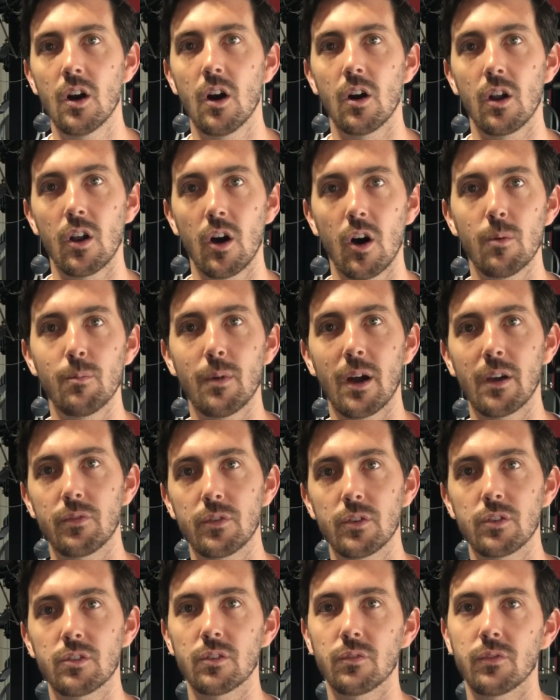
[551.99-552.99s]
on all my
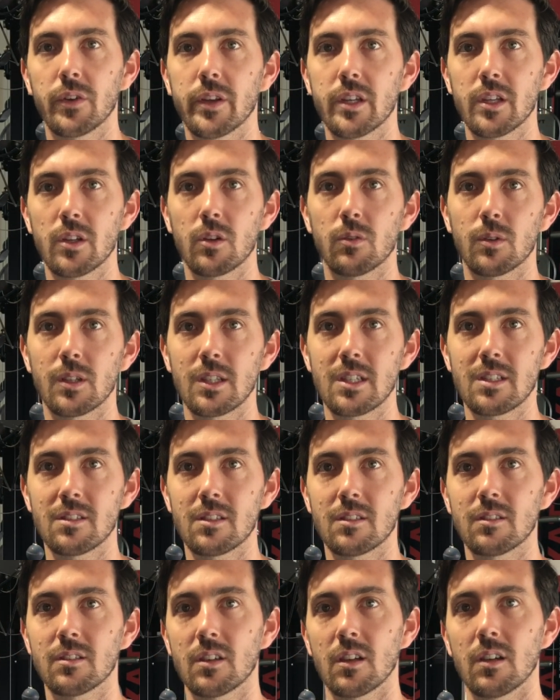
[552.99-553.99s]
future video
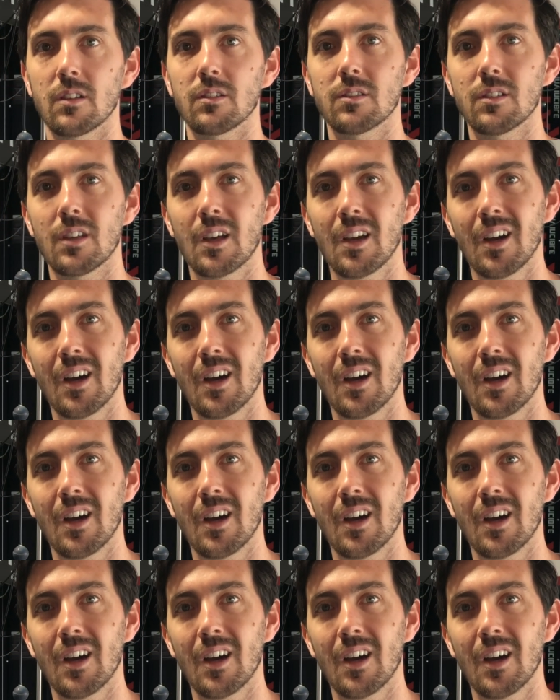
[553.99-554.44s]
releases, because